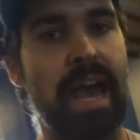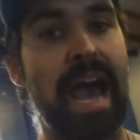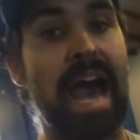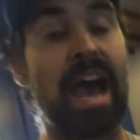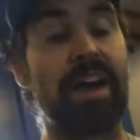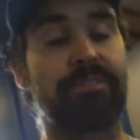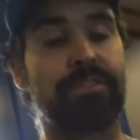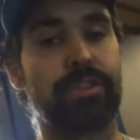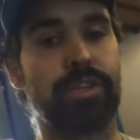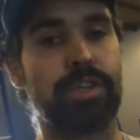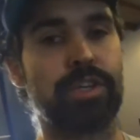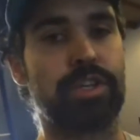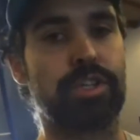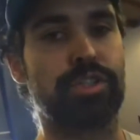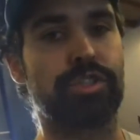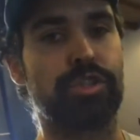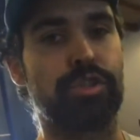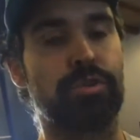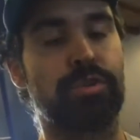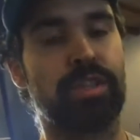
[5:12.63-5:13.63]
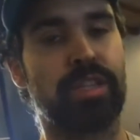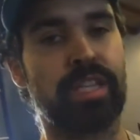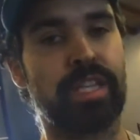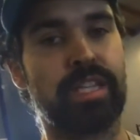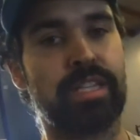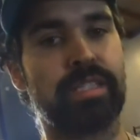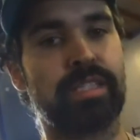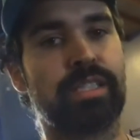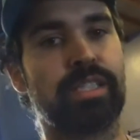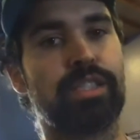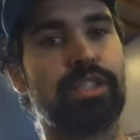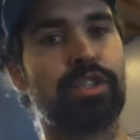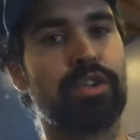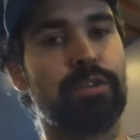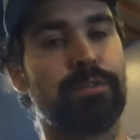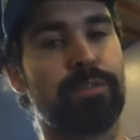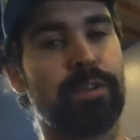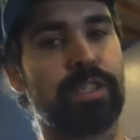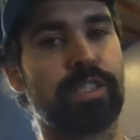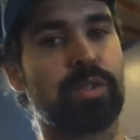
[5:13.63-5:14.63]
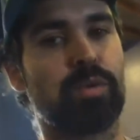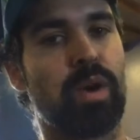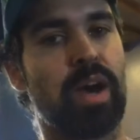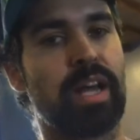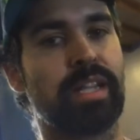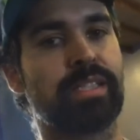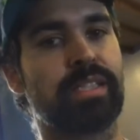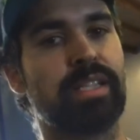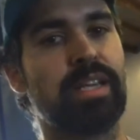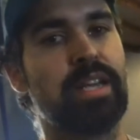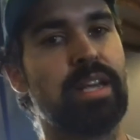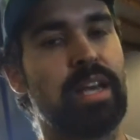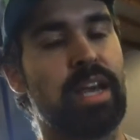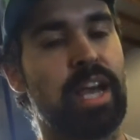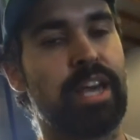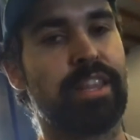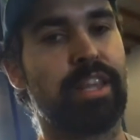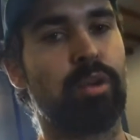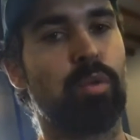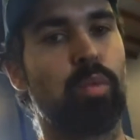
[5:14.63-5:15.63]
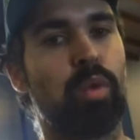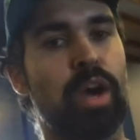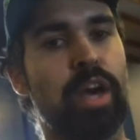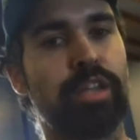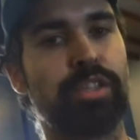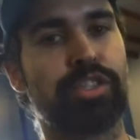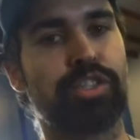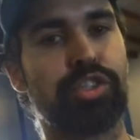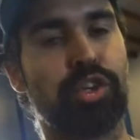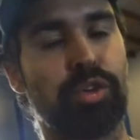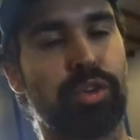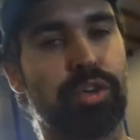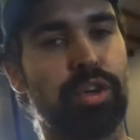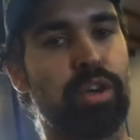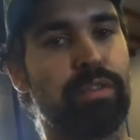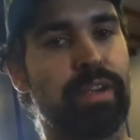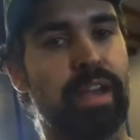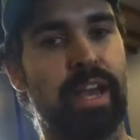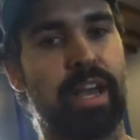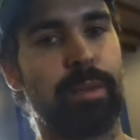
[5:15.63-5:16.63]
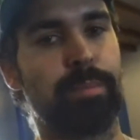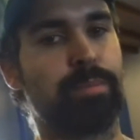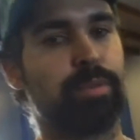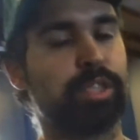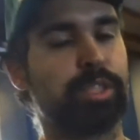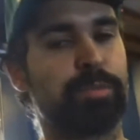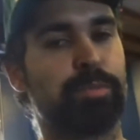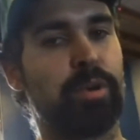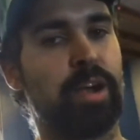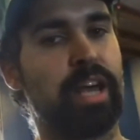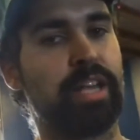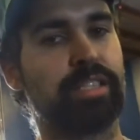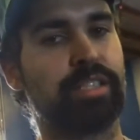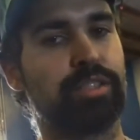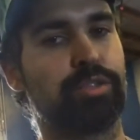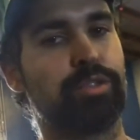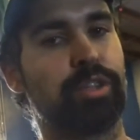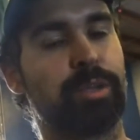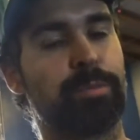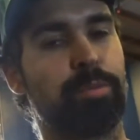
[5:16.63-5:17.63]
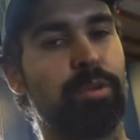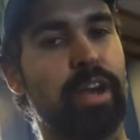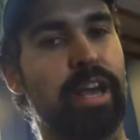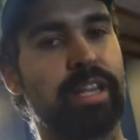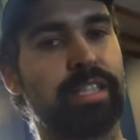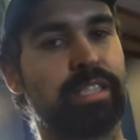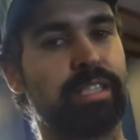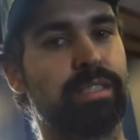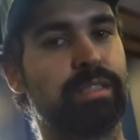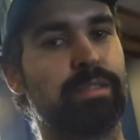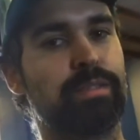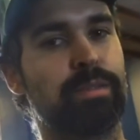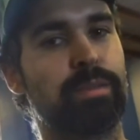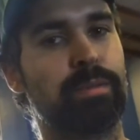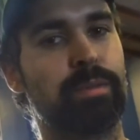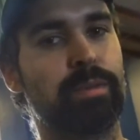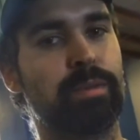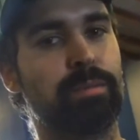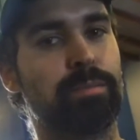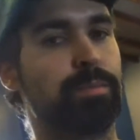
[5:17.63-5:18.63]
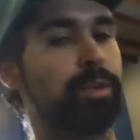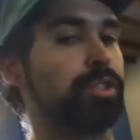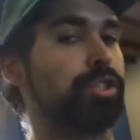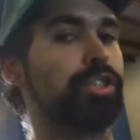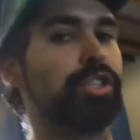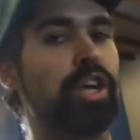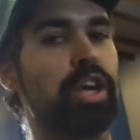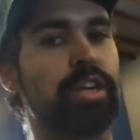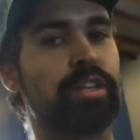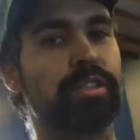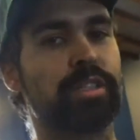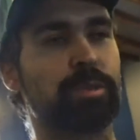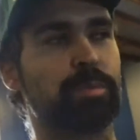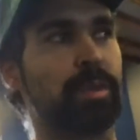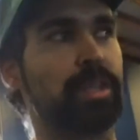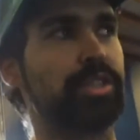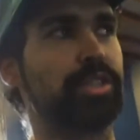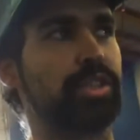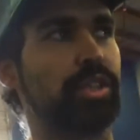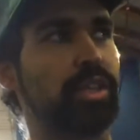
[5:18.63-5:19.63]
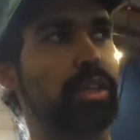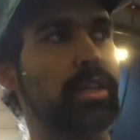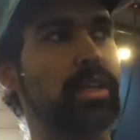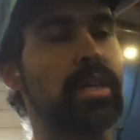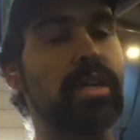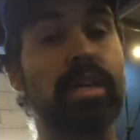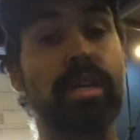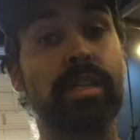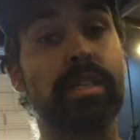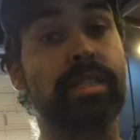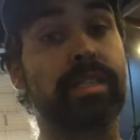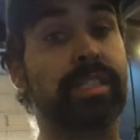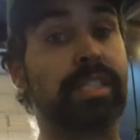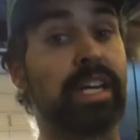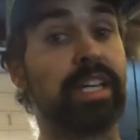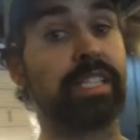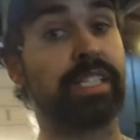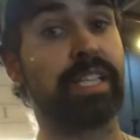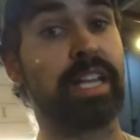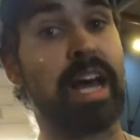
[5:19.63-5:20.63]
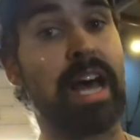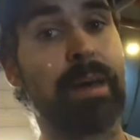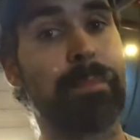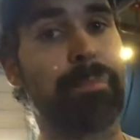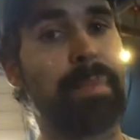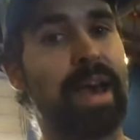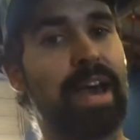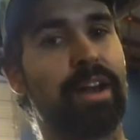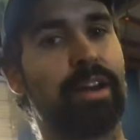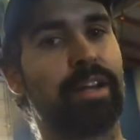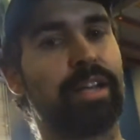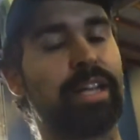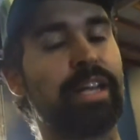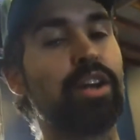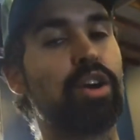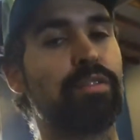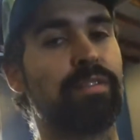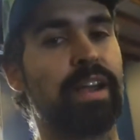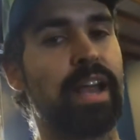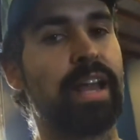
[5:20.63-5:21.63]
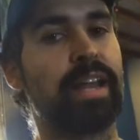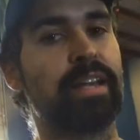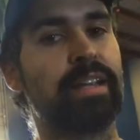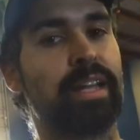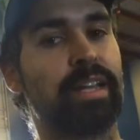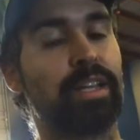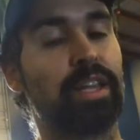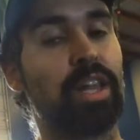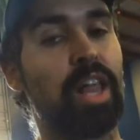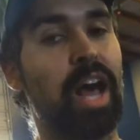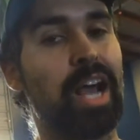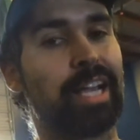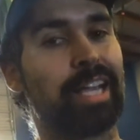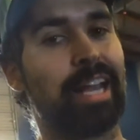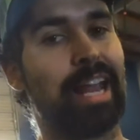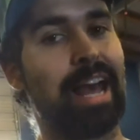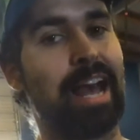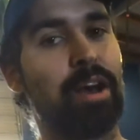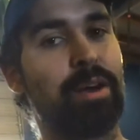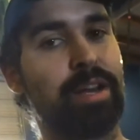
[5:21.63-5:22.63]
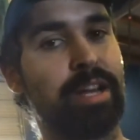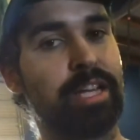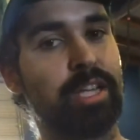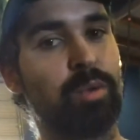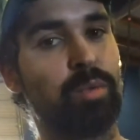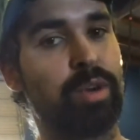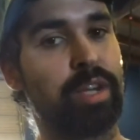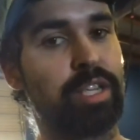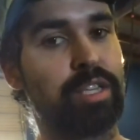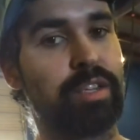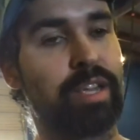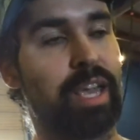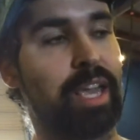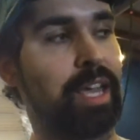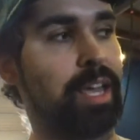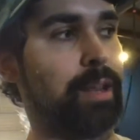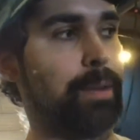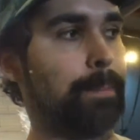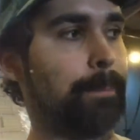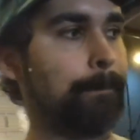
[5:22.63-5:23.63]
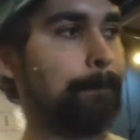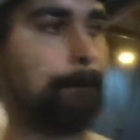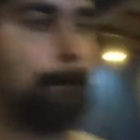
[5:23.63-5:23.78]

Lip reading: After your 2 cleans, 2 front squats, and then 1 shouldered overhead. Push press, strict press, push jerk, split jerk. Does not matter. Get overhead and lock it out any way you can.